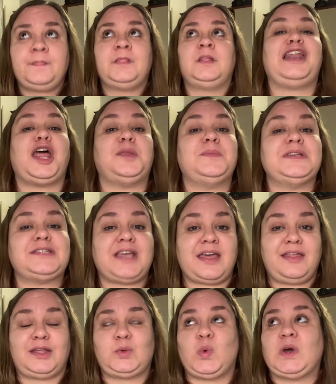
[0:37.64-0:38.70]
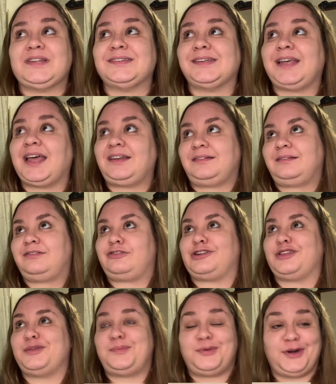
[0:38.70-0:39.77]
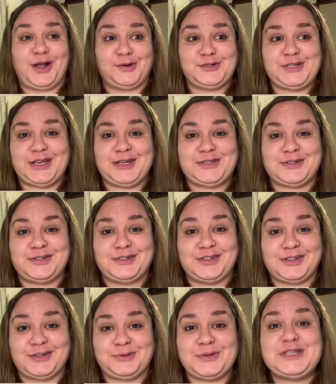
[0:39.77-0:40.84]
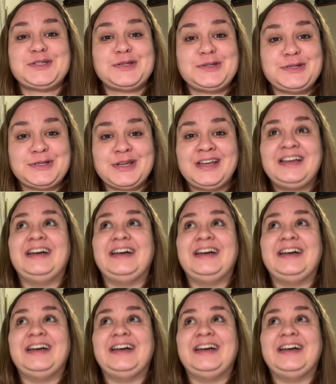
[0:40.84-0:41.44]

Let me say that once again for the pronunciation reasons.